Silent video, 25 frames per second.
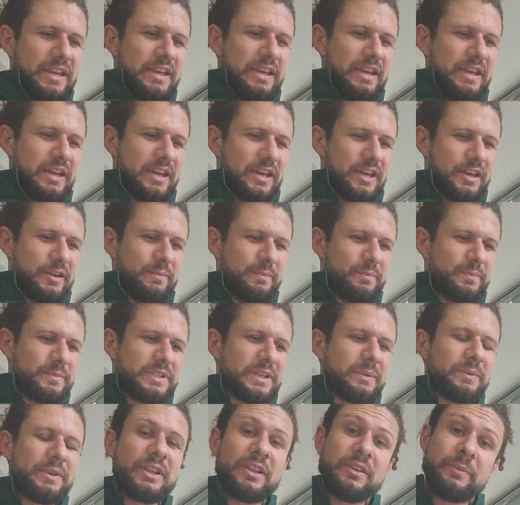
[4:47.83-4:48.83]
that?
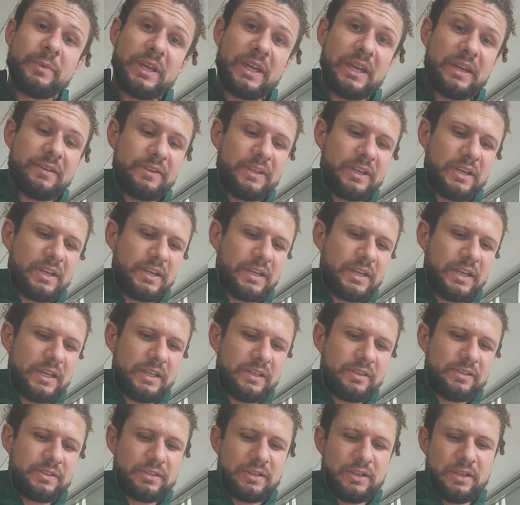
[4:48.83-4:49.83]
Something a little bit heavier,
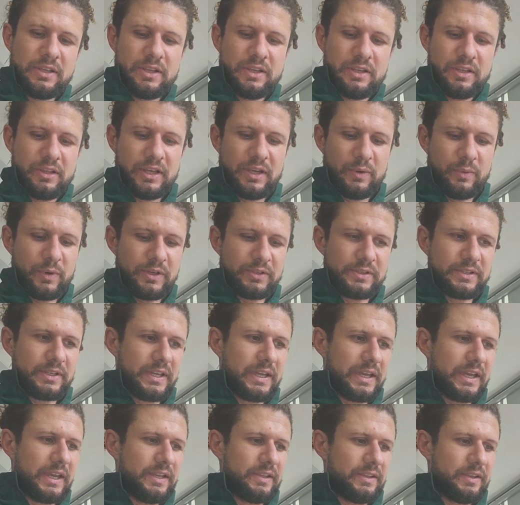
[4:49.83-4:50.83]
and like whilst I
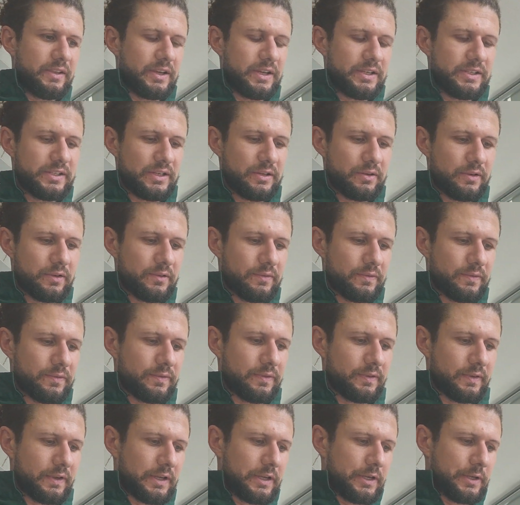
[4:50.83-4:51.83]
hate the idea
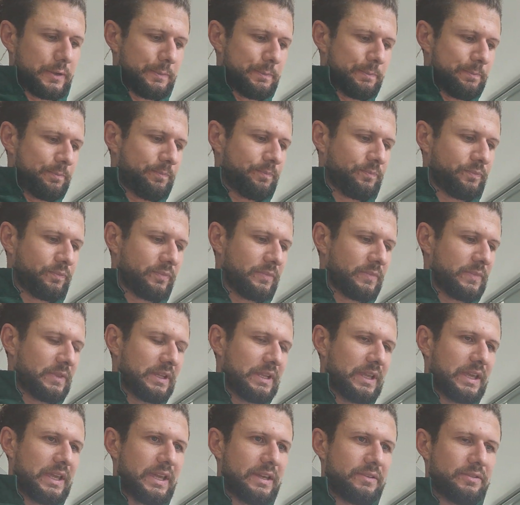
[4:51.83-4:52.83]

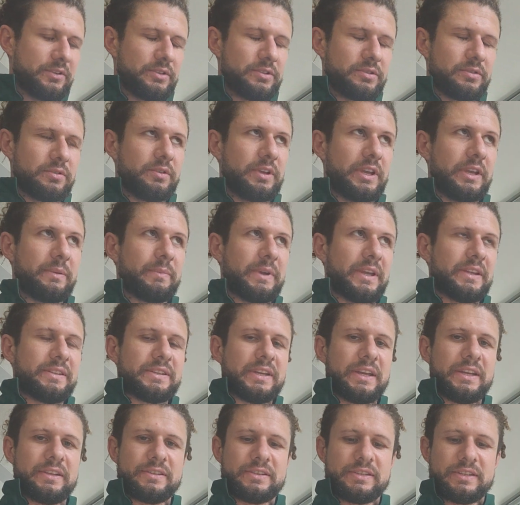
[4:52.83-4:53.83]
of having to like
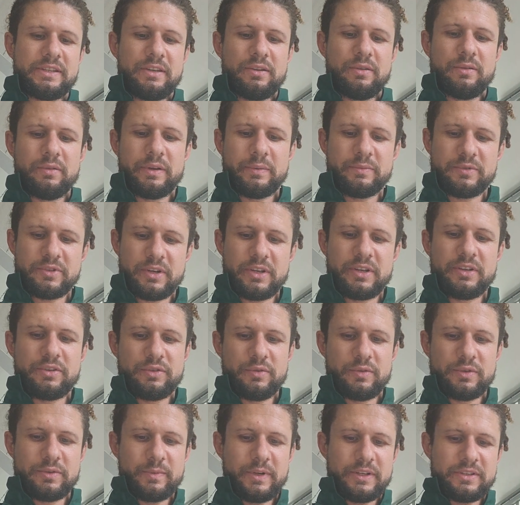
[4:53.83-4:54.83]
maintain steel, I'm trying to
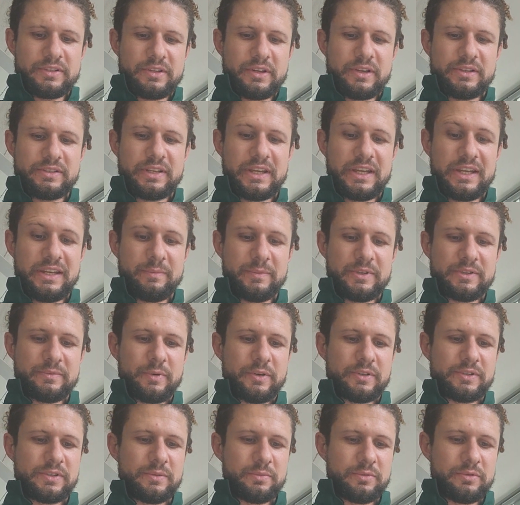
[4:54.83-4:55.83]
do as much titanium as
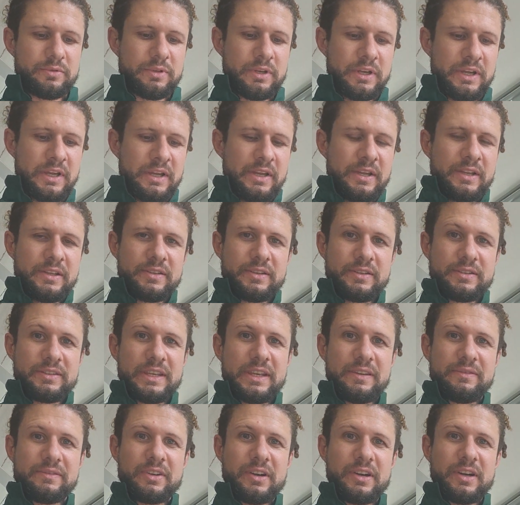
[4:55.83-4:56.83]
possible to
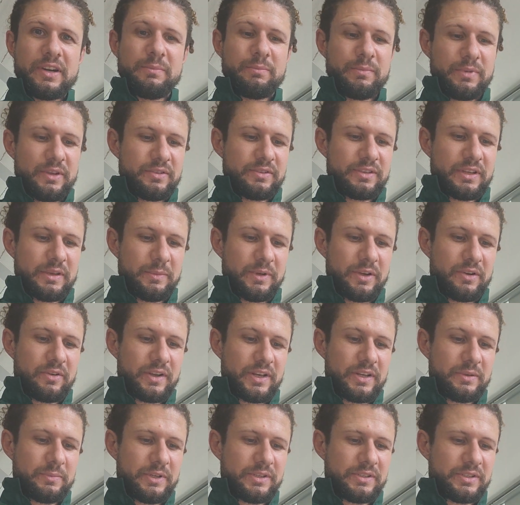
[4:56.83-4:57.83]
save time, because I'm
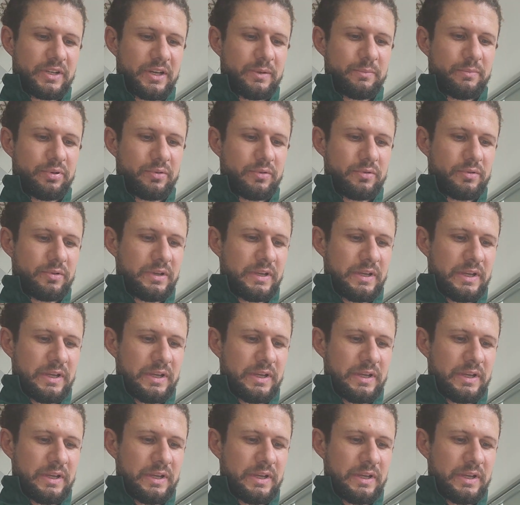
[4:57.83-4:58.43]
incredibly time poor,